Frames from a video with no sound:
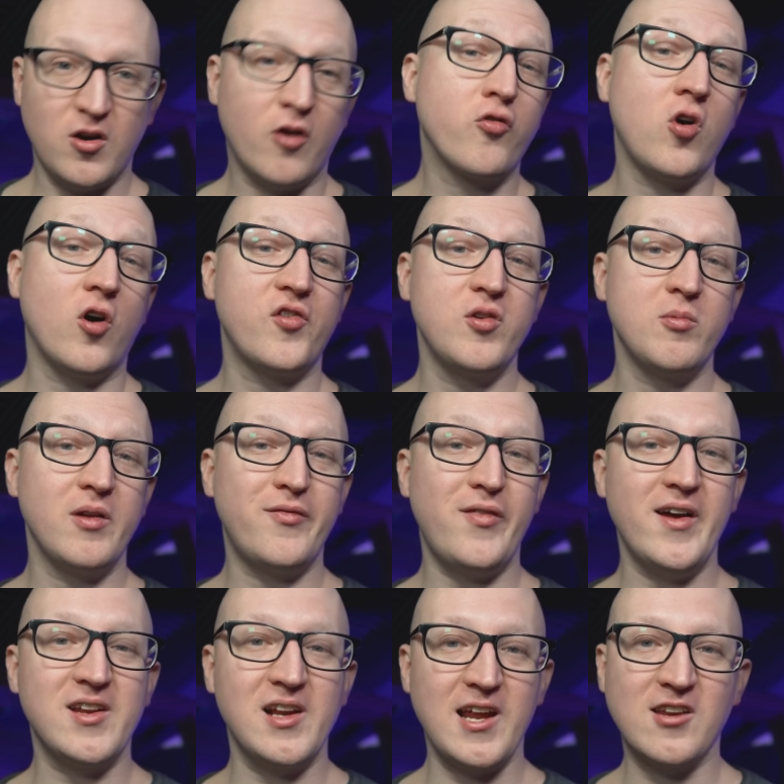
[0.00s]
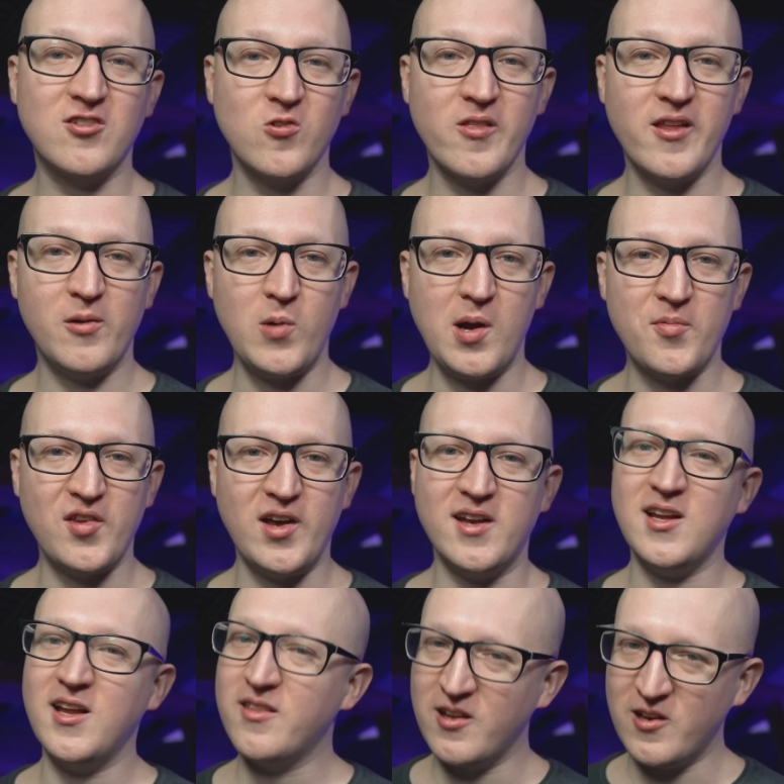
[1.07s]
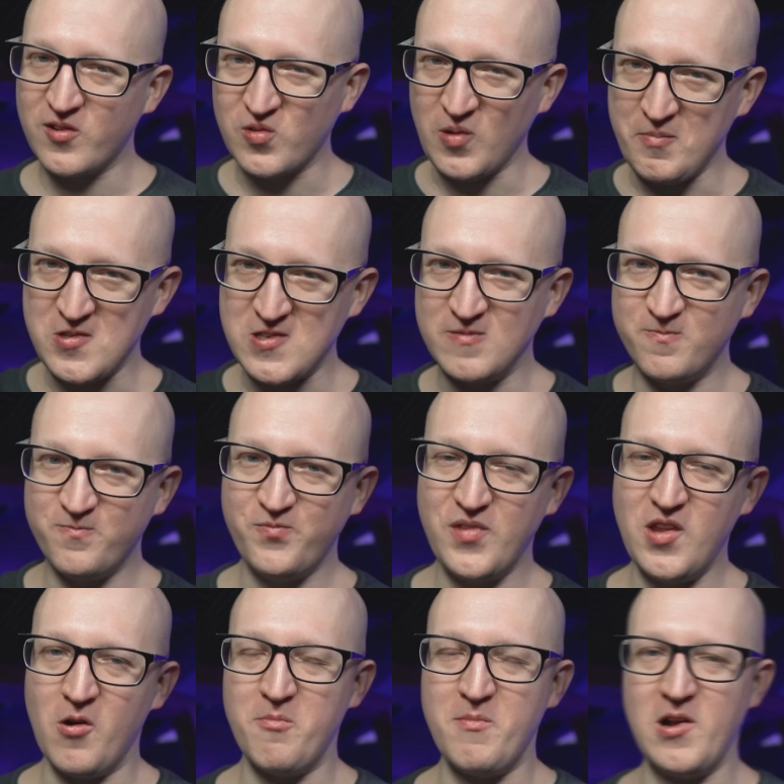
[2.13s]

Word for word: Of course, you will find a link to their website in the description down